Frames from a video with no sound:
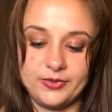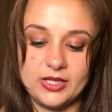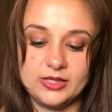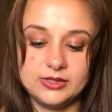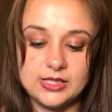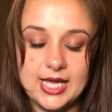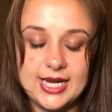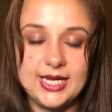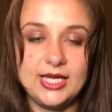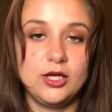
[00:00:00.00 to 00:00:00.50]

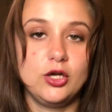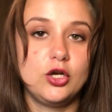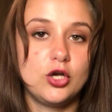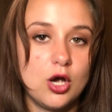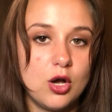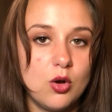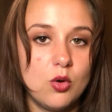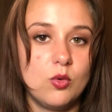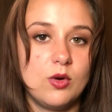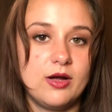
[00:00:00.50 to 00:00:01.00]
letting
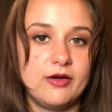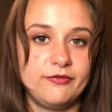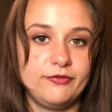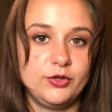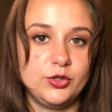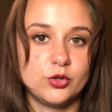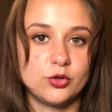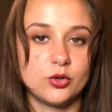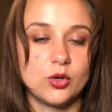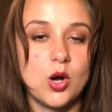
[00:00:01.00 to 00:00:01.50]
go of
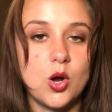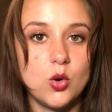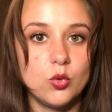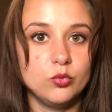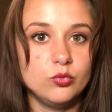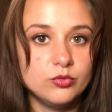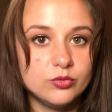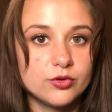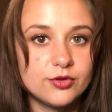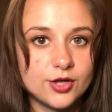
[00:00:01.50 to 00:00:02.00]
your
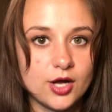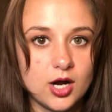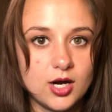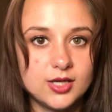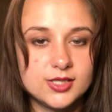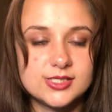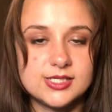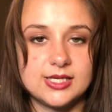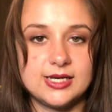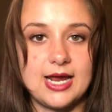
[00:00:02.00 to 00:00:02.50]
own
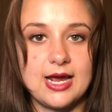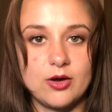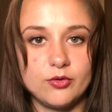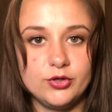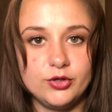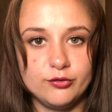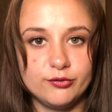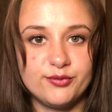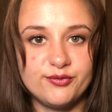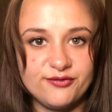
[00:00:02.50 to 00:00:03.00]
thoughts and how
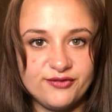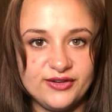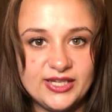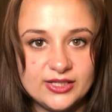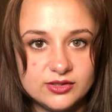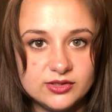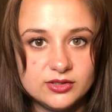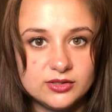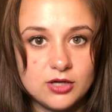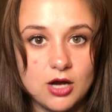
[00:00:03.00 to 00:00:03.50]
you
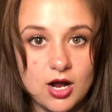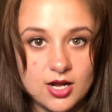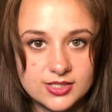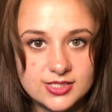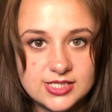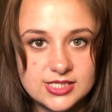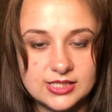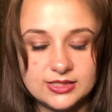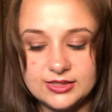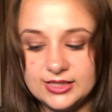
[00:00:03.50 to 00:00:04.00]
feel
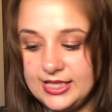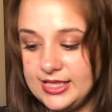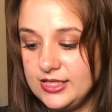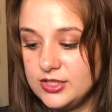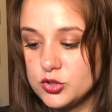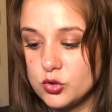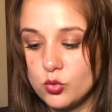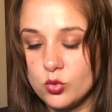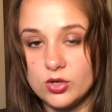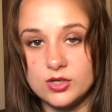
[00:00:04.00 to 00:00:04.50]
constantly
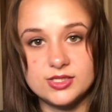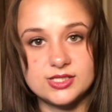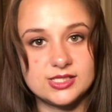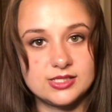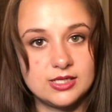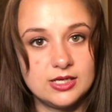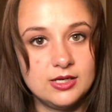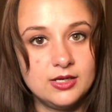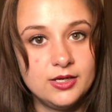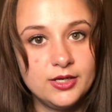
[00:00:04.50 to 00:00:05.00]
towards
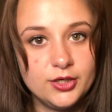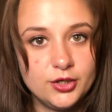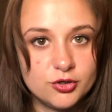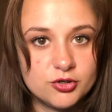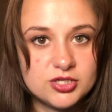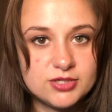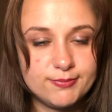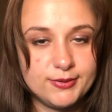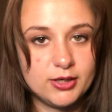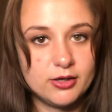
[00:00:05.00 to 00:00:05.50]
your
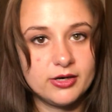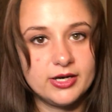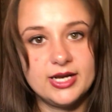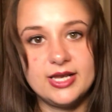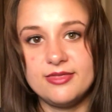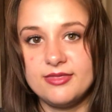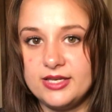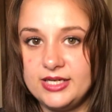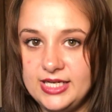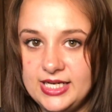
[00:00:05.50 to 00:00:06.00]
spirit
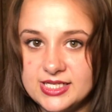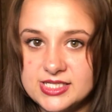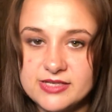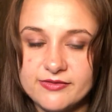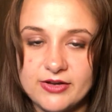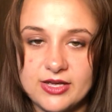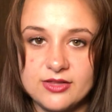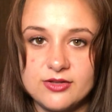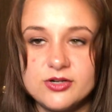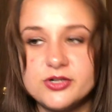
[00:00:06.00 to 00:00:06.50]
and the needs
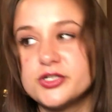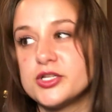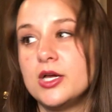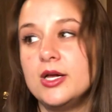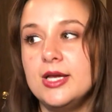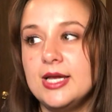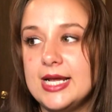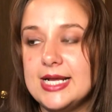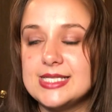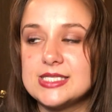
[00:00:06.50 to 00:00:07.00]
of others,
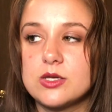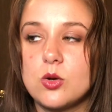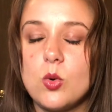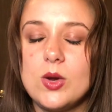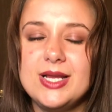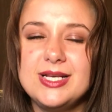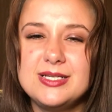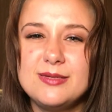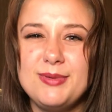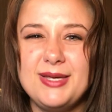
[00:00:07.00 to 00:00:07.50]
it's
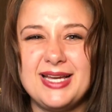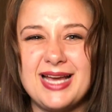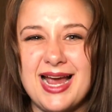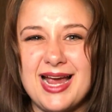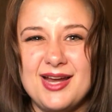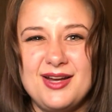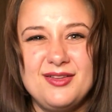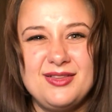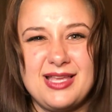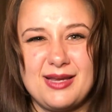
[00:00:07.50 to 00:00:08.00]
going to be
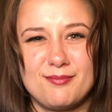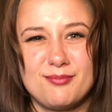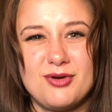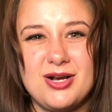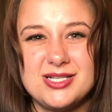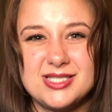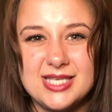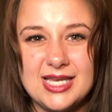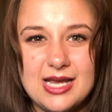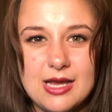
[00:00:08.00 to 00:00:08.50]
kind of like
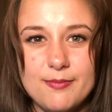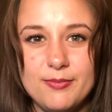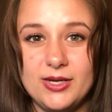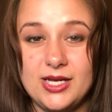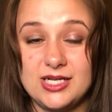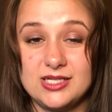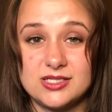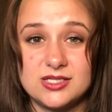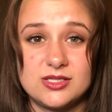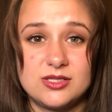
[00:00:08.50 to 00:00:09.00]
pressing up
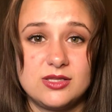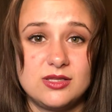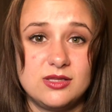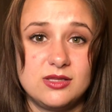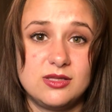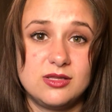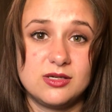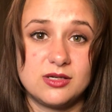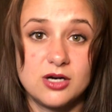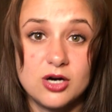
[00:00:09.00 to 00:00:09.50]
against
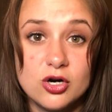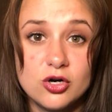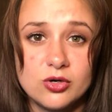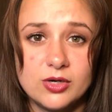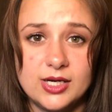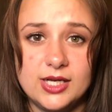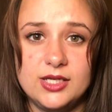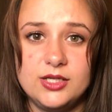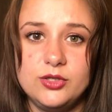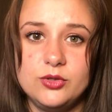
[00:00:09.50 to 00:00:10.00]
the
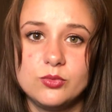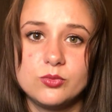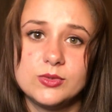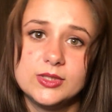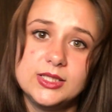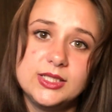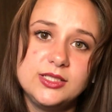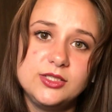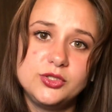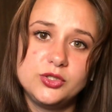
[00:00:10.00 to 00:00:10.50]
current. You
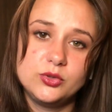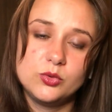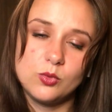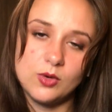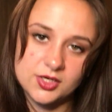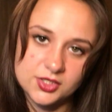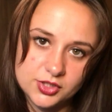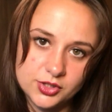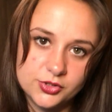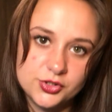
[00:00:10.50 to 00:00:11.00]
really do
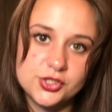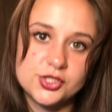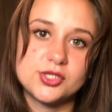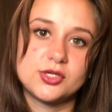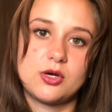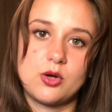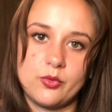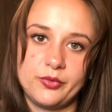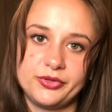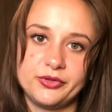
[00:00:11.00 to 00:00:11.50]
want to just
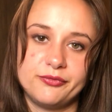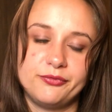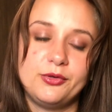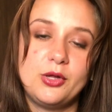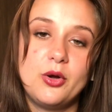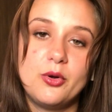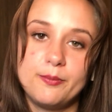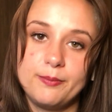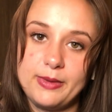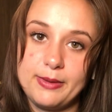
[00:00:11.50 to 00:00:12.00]
go with the
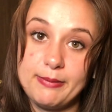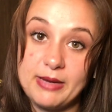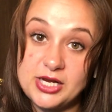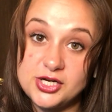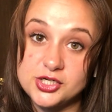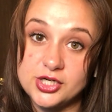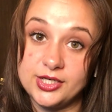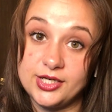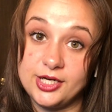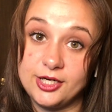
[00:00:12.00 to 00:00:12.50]
flow and be
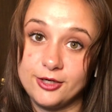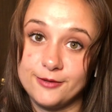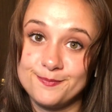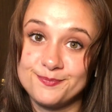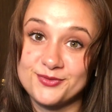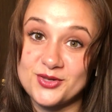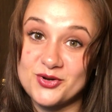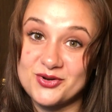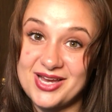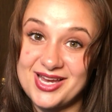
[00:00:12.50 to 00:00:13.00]
patient here.
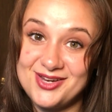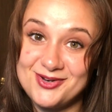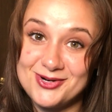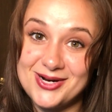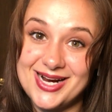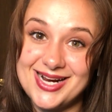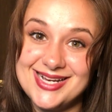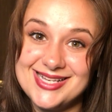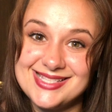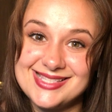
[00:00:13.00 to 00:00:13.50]
Okay, you
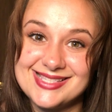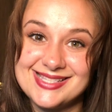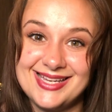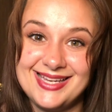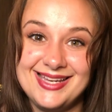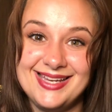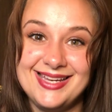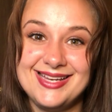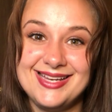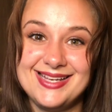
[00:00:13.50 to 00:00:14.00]
guys?
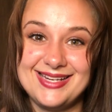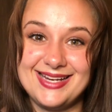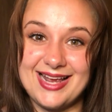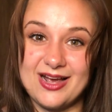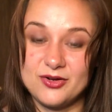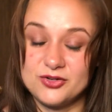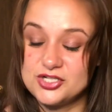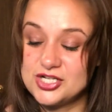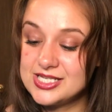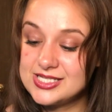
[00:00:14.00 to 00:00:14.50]

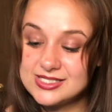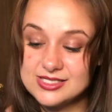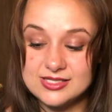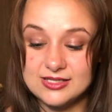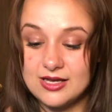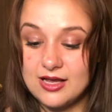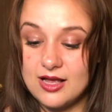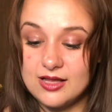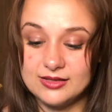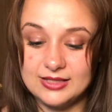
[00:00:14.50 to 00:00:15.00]
Now just
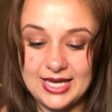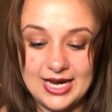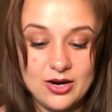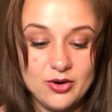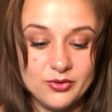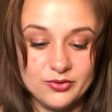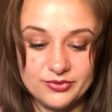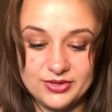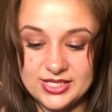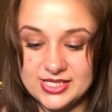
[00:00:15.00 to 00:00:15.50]

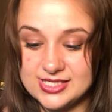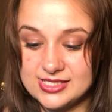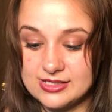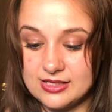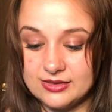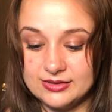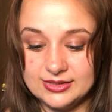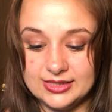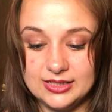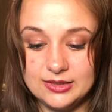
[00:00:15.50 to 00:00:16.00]
allow this
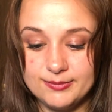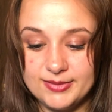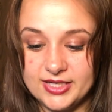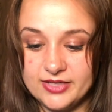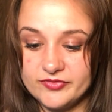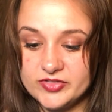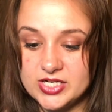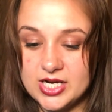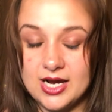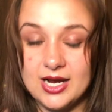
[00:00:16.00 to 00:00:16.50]
a little bit
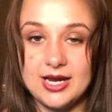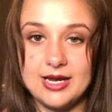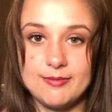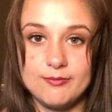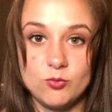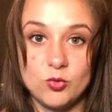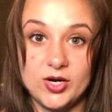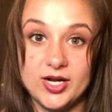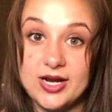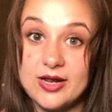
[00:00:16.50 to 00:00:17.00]
of
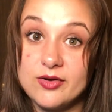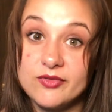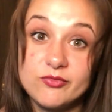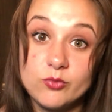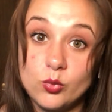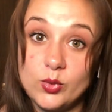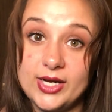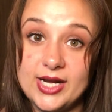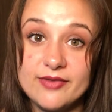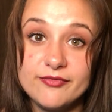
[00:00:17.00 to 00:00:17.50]
time.
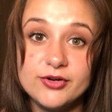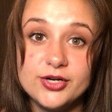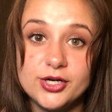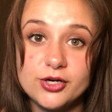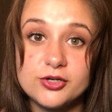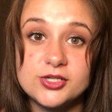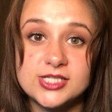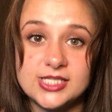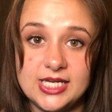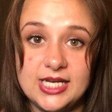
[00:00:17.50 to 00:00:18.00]
Whenever
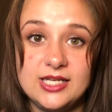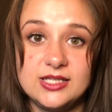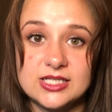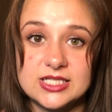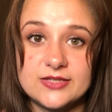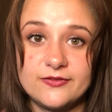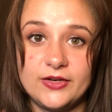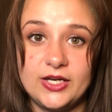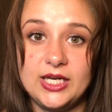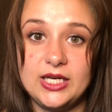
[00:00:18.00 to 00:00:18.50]
you're seeing
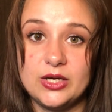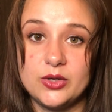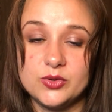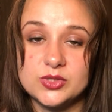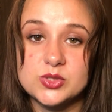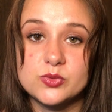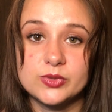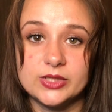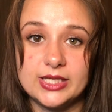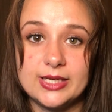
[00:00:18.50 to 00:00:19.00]
this video,
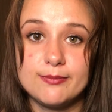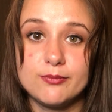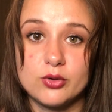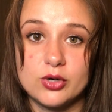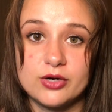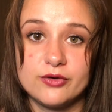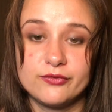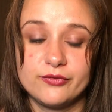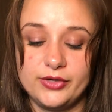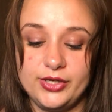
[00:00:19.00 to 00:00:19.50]
it's really
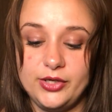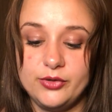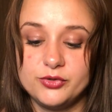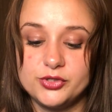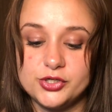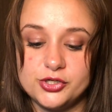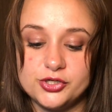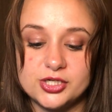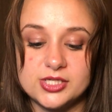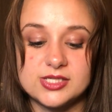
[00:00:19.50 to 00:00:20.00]
important for you
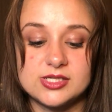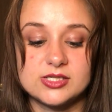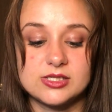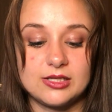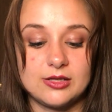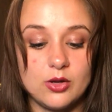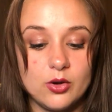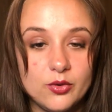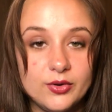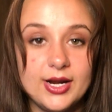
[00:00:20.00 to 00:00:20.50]
to just
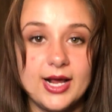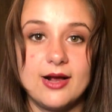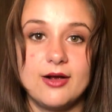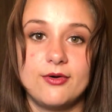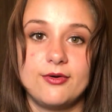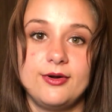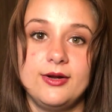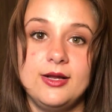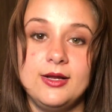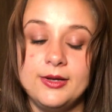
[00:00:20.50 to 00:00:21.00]
slow
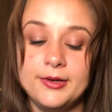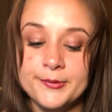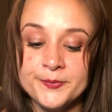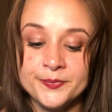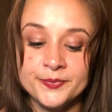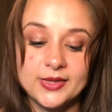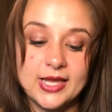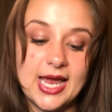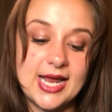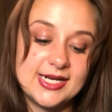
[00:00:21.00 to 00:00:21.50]
down
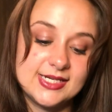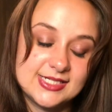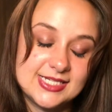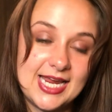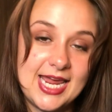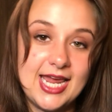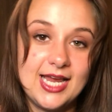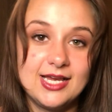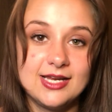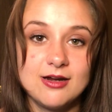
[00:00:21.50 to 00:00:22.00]
and
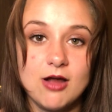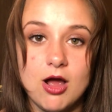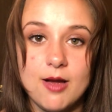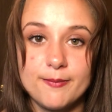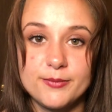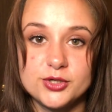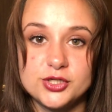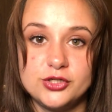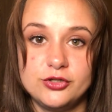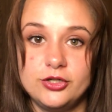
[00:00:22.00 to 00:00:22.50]
take an
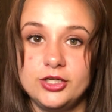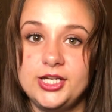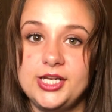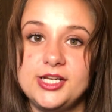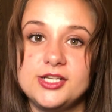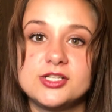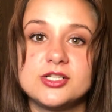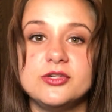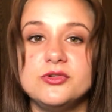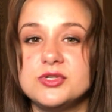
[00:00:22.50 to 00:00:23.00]

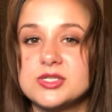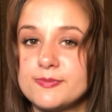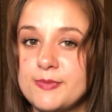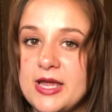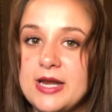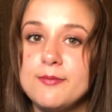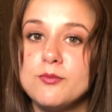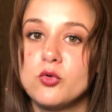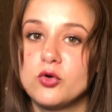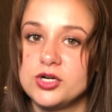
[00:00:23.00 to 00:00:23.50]
opportunity to
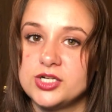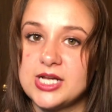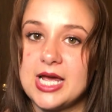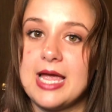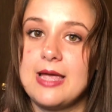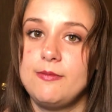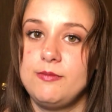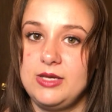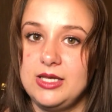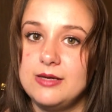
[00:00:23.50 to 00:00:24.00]
spend more
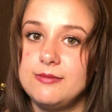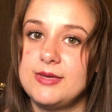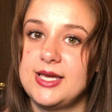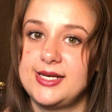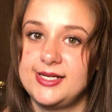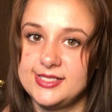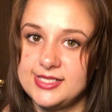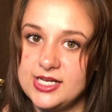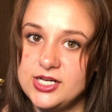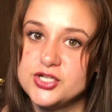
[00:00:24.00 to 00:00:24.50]
time in
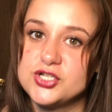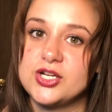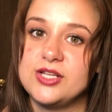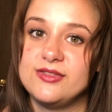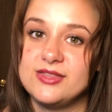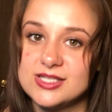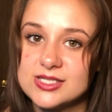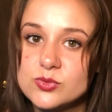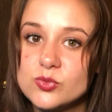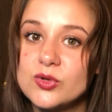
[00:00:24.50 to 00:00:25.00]

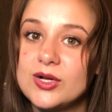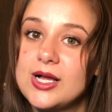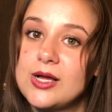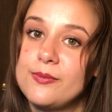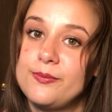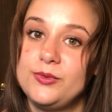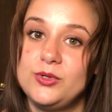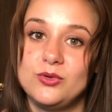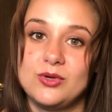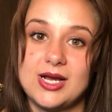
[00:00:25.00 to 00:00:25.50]
meditation. This will
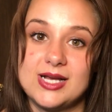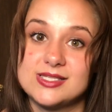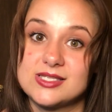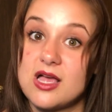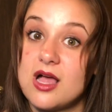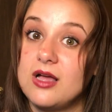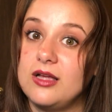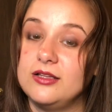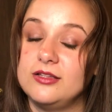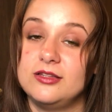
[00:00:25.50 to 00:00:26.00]
help you guys
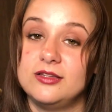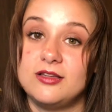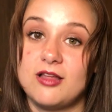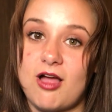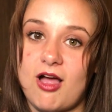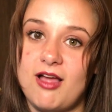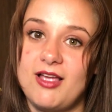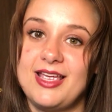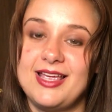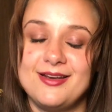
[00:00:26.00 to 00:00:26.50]
a
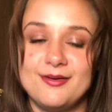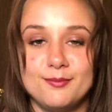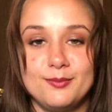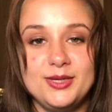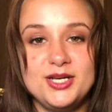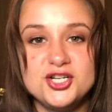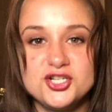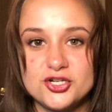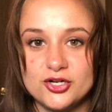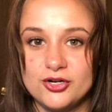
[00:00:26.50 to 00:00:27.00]
lot. And
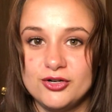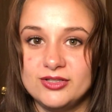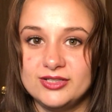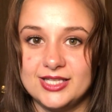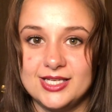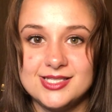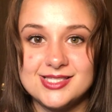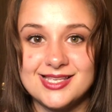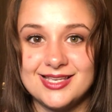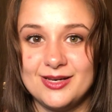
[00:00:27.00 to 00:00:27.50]
be sure to
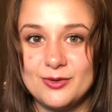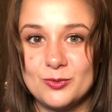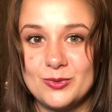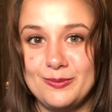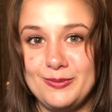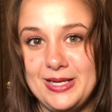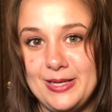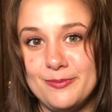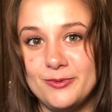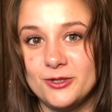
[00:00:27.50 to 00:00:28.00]
listen
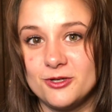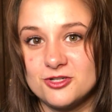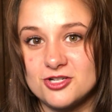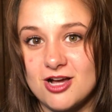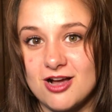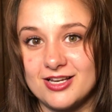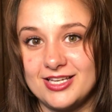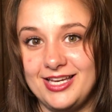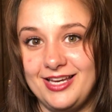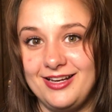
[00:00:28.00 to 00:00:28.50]
when people are
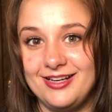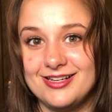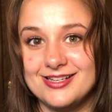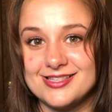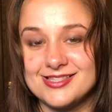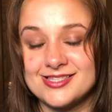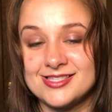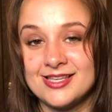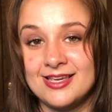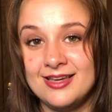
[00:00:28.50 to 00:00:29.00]
talking,
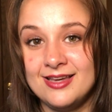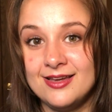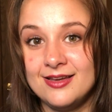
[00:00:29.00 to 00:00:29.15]
because